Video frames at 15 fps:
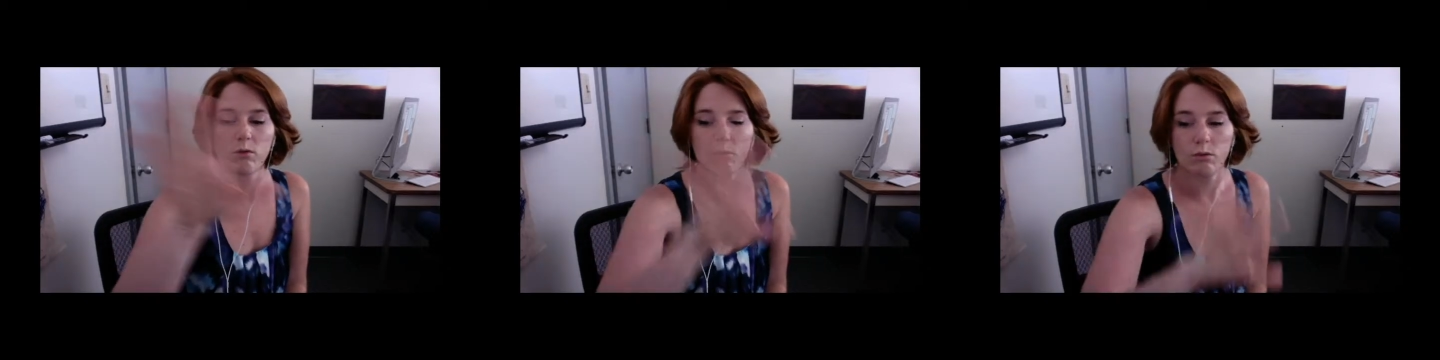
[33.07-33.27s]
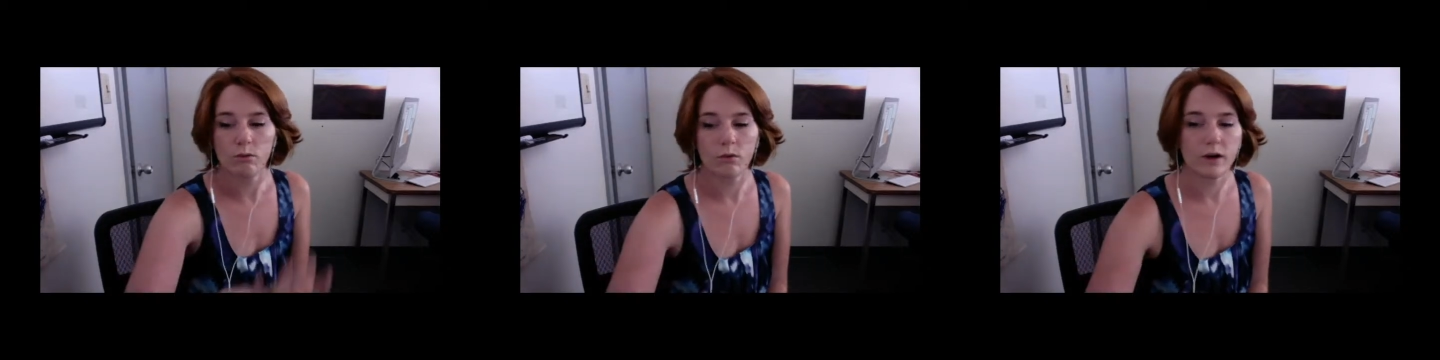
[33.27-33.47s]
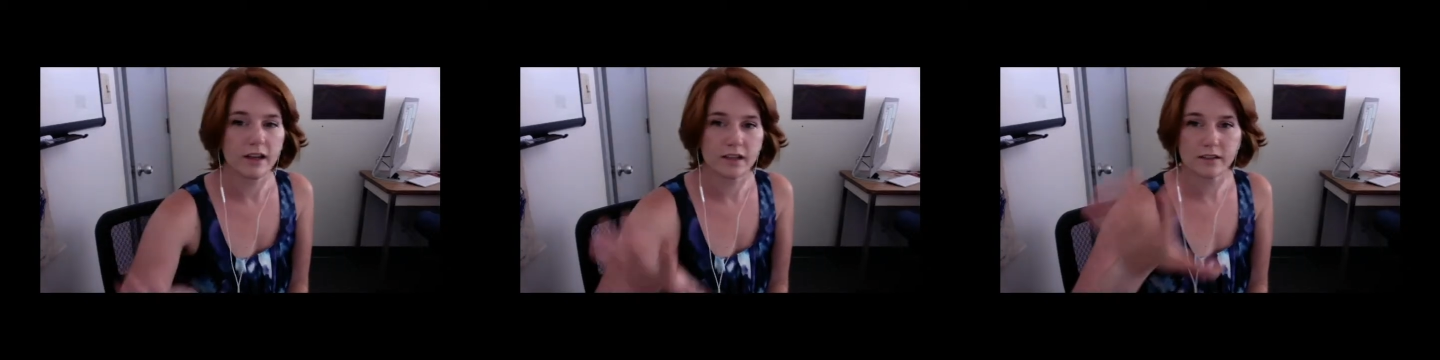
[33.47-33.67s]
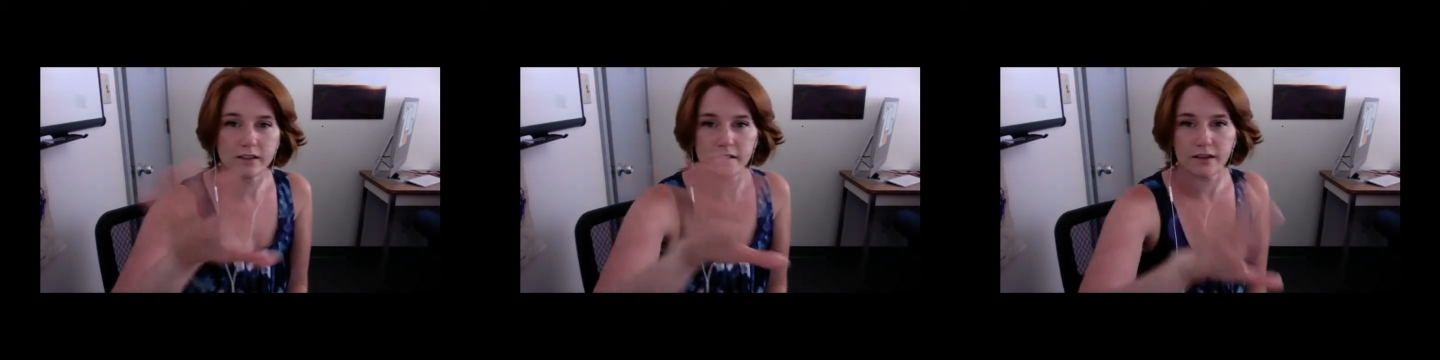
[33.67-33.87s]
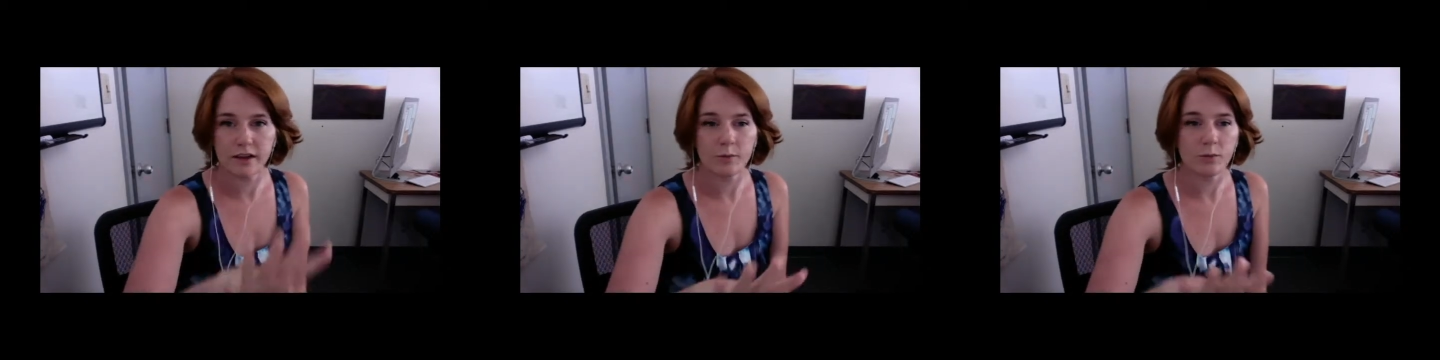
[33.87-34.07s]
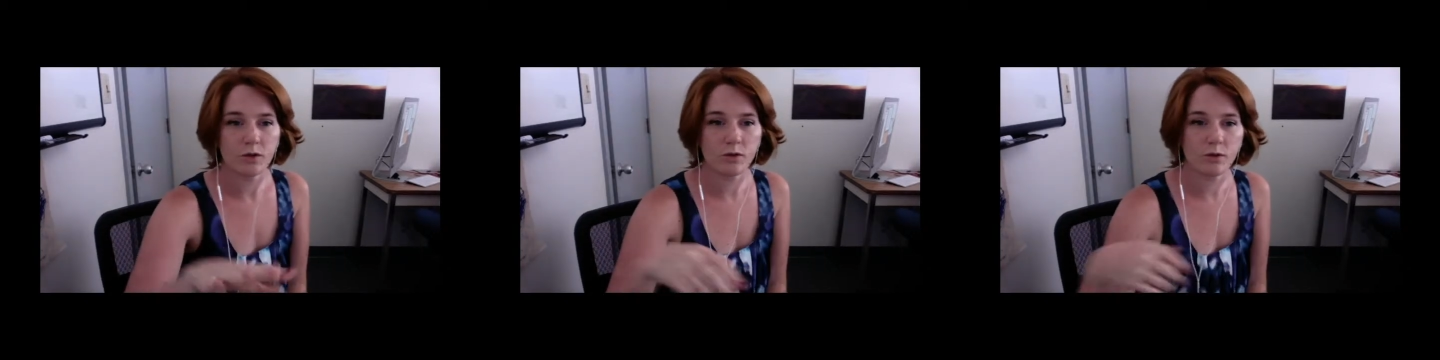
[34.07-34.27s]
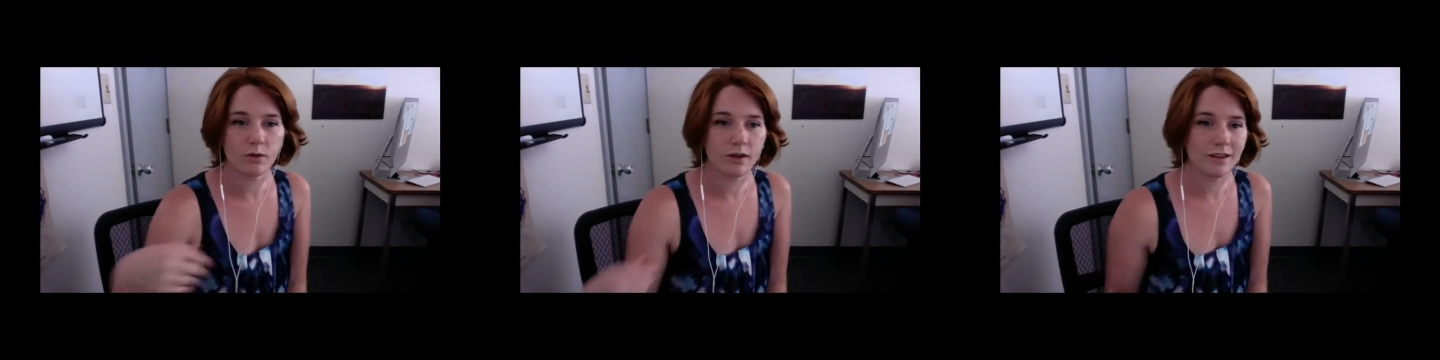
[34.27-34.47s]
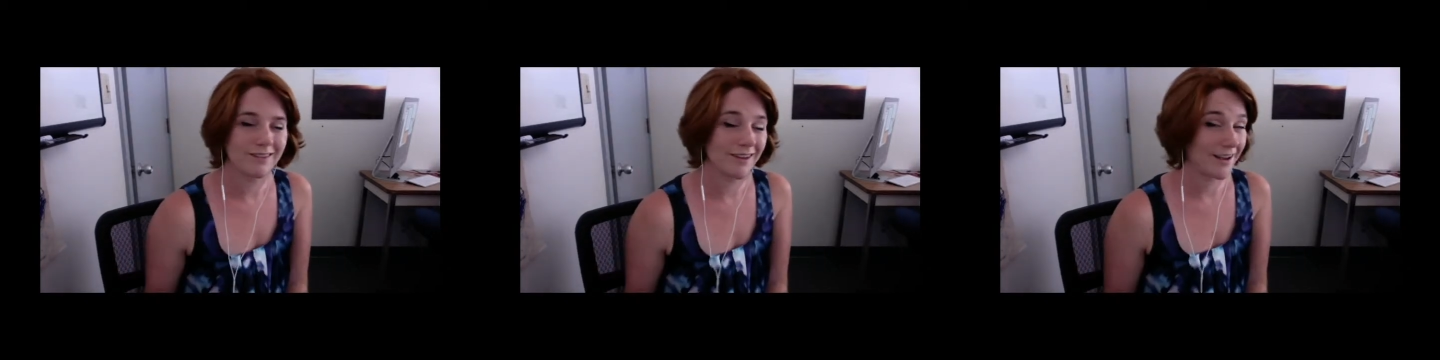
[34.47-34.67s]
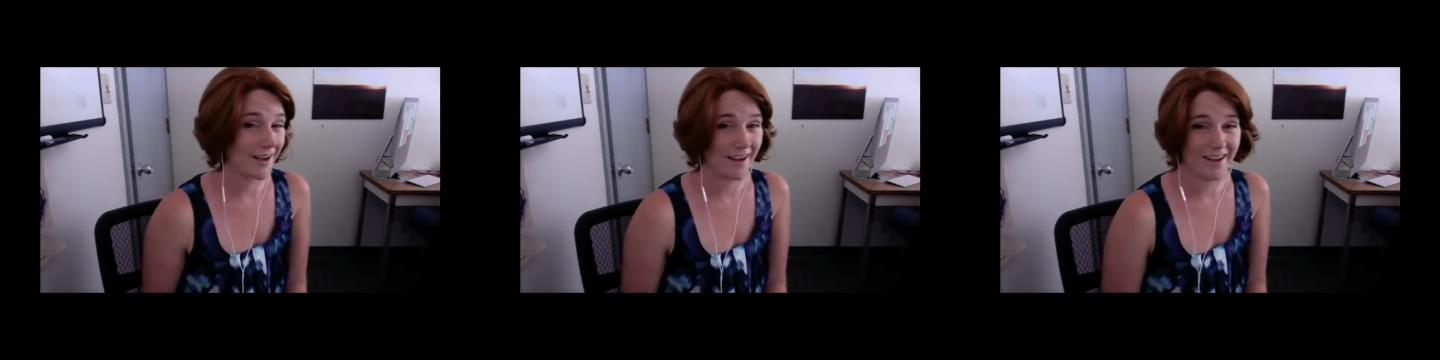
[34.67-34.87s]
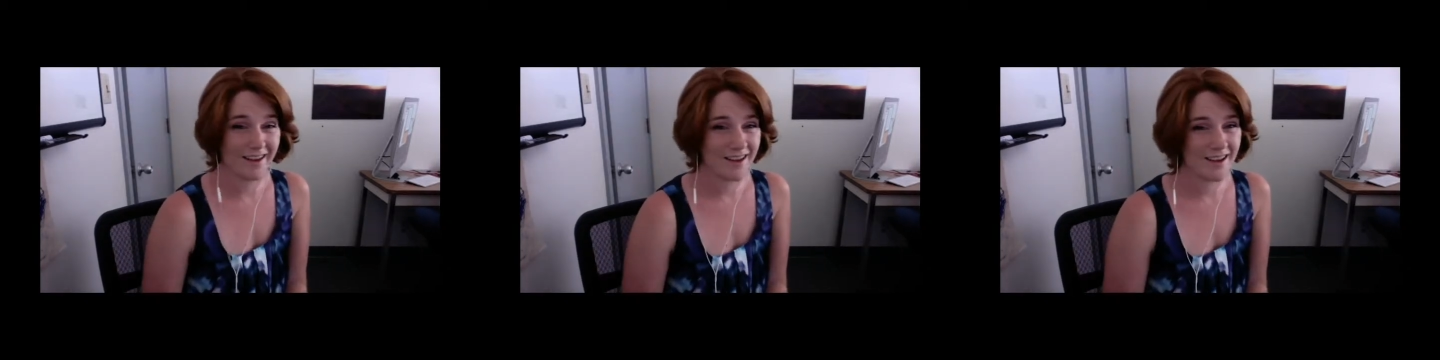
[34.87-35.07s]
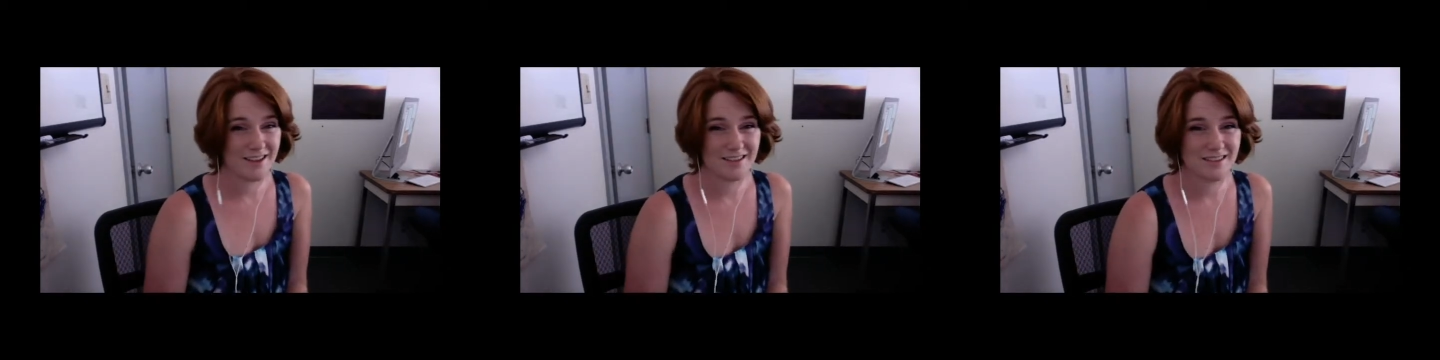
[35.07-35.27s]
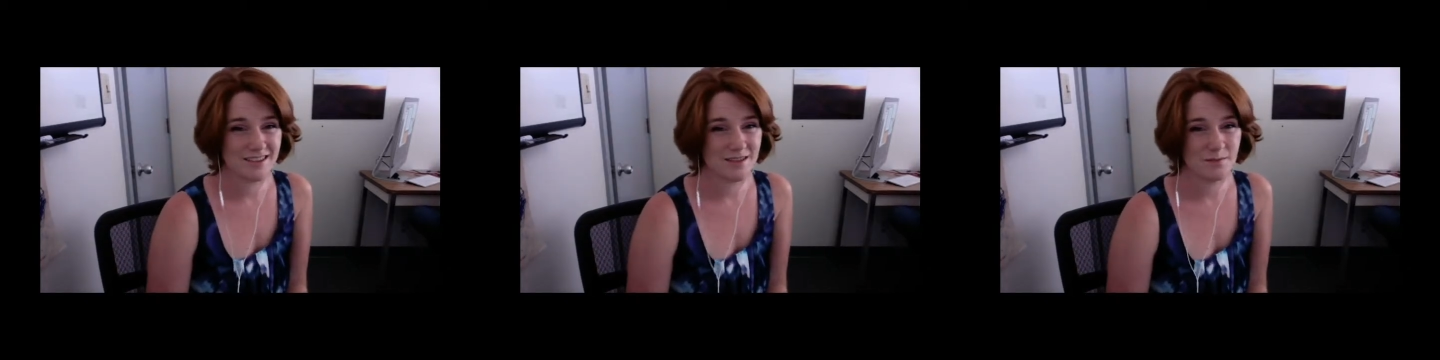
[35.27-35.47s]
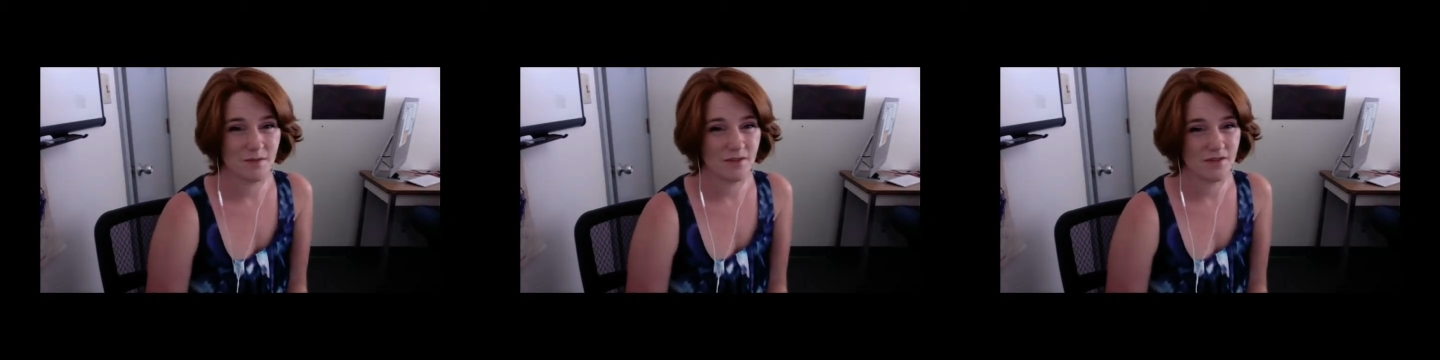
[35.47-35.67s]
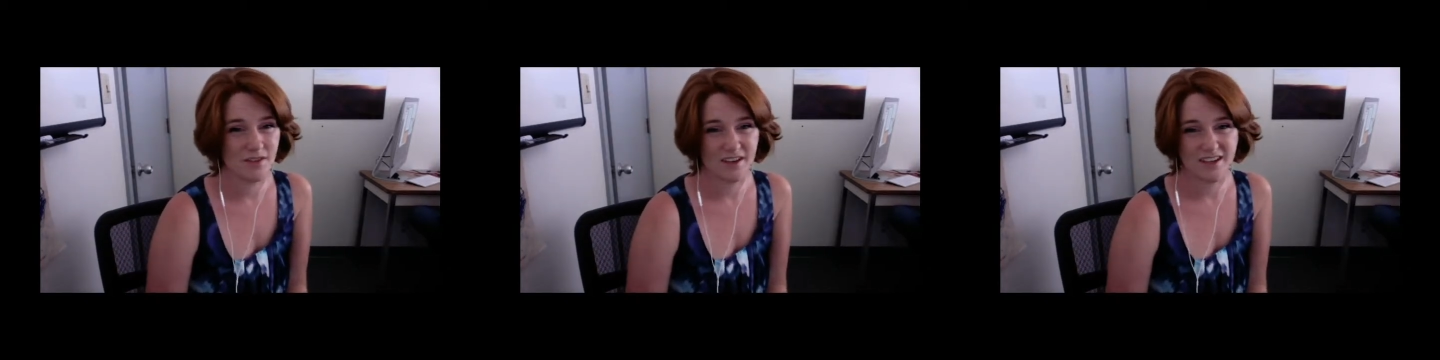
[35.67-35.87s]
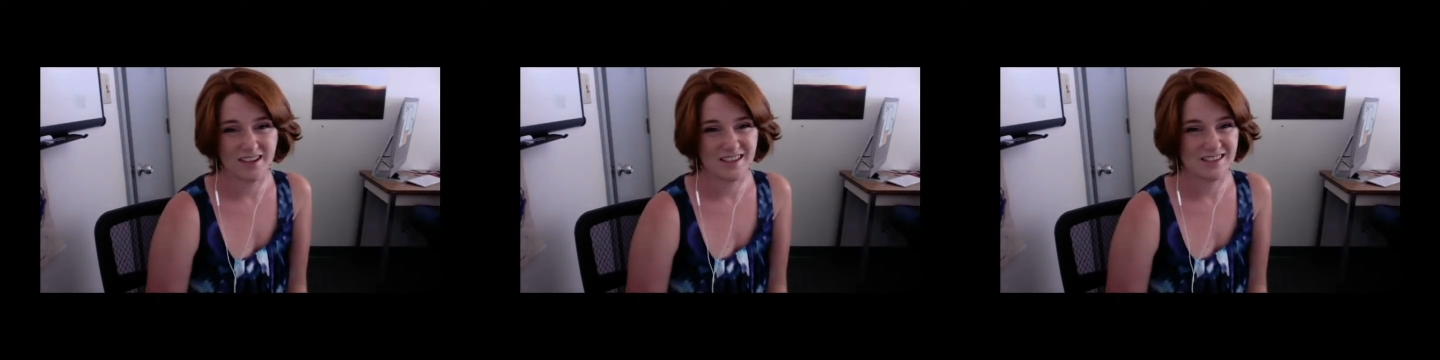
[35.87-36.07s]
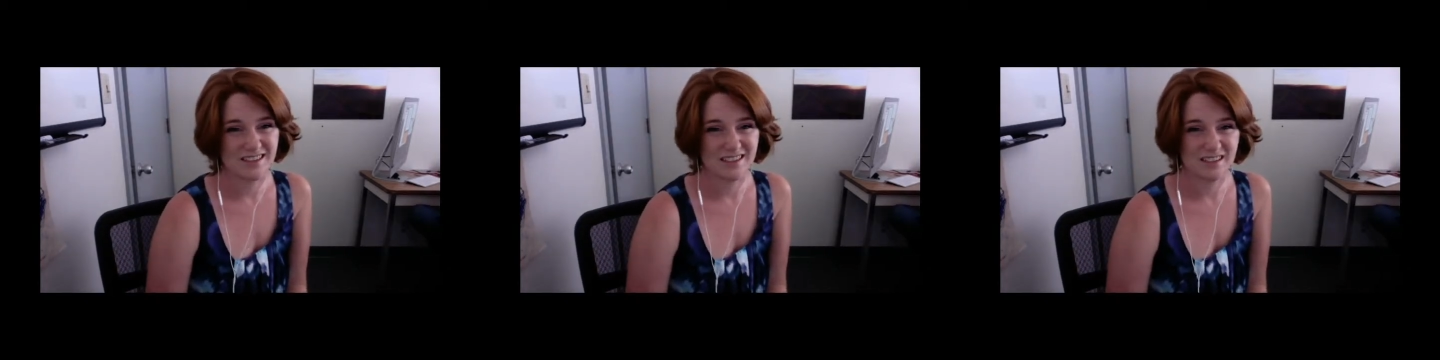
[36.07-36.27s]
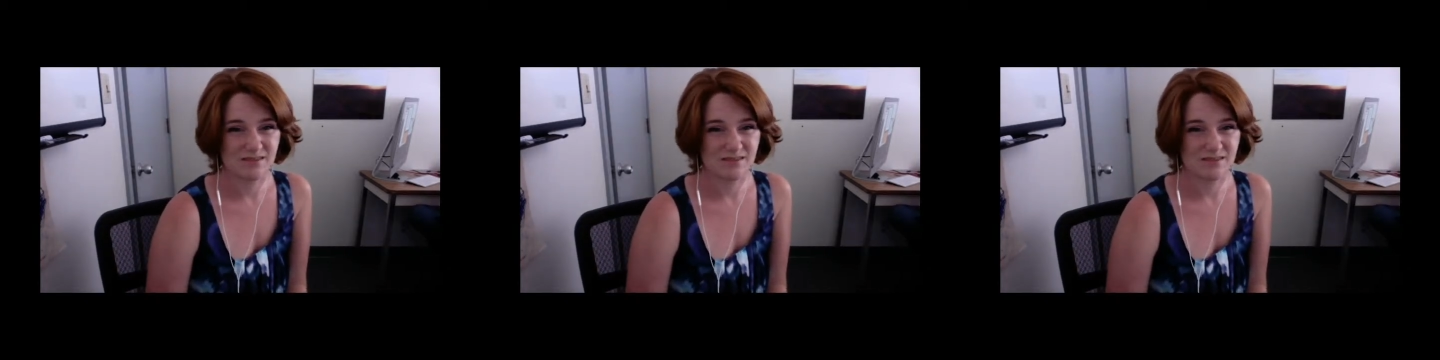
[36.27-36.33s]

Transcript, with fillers: what I'm recording. Like, I can't see my face.